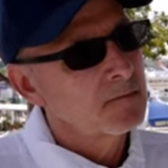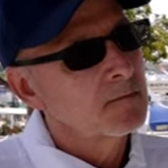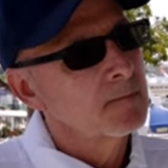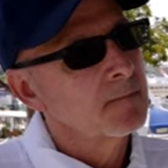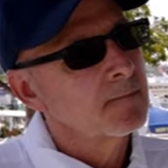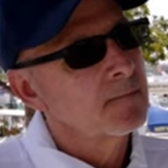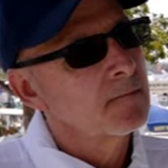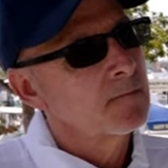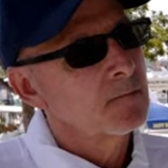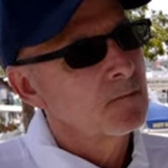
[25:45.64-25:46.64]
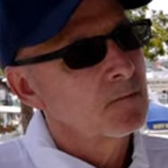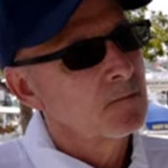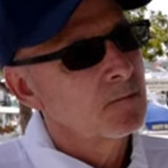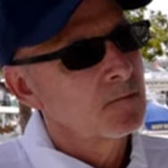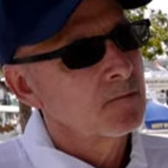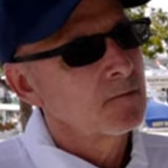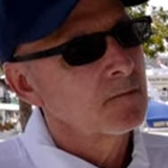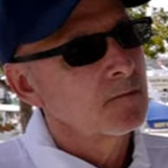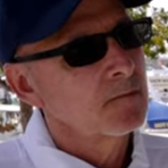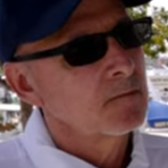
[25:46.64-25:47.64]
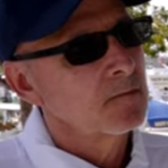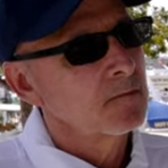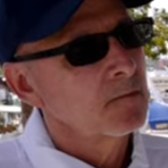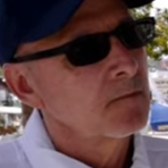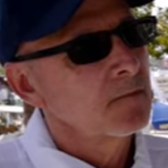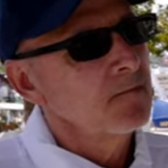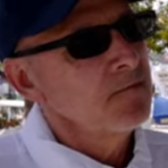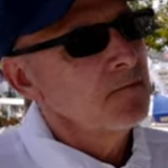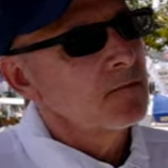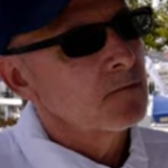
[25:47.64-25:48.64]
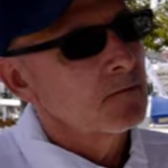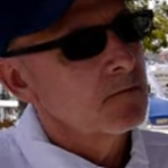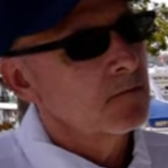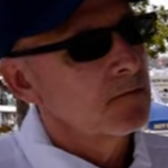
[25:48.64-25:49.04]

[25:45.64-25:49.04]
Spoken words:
[no speech]